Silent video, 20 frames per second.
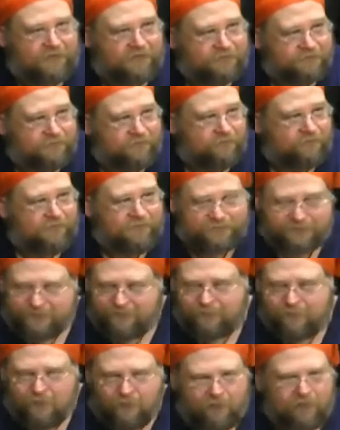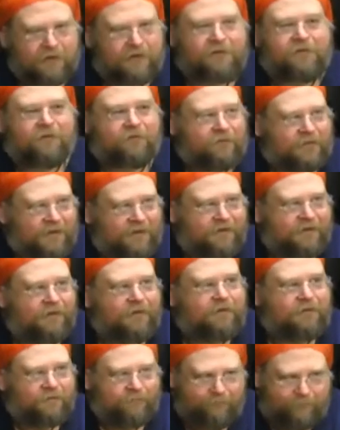cilantro, because the more I don't like
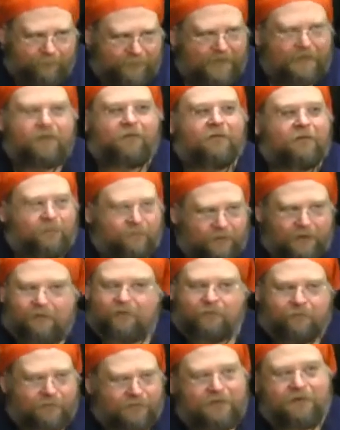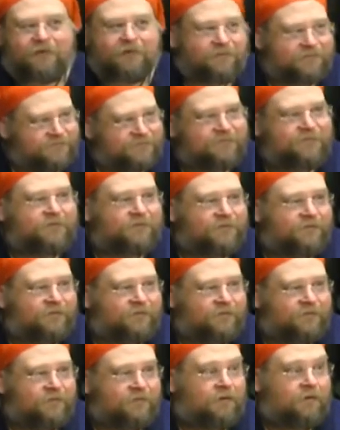it, the better it probably is.
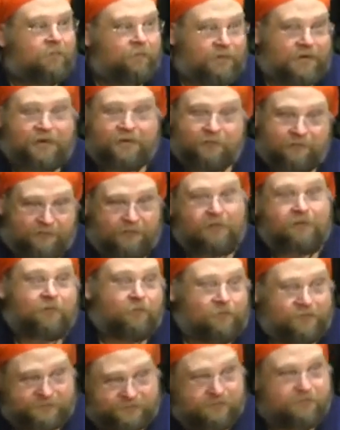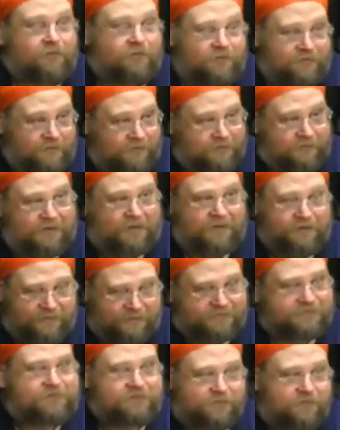But I can tell you what's good, that
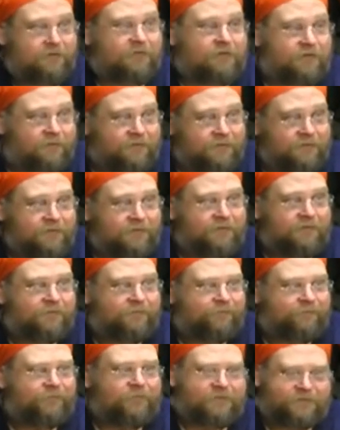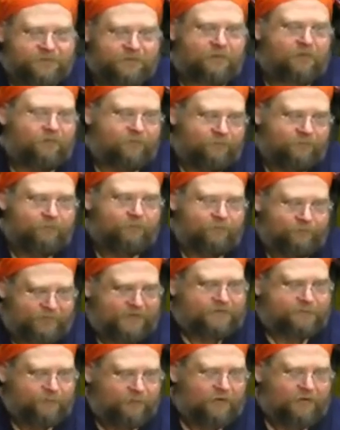this is good. So
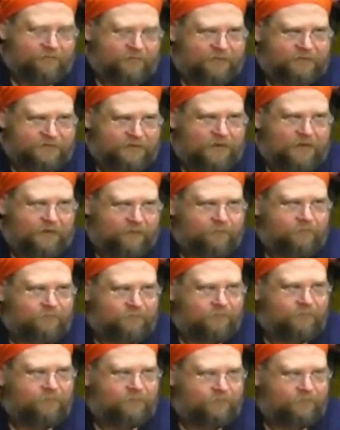that's part of my job,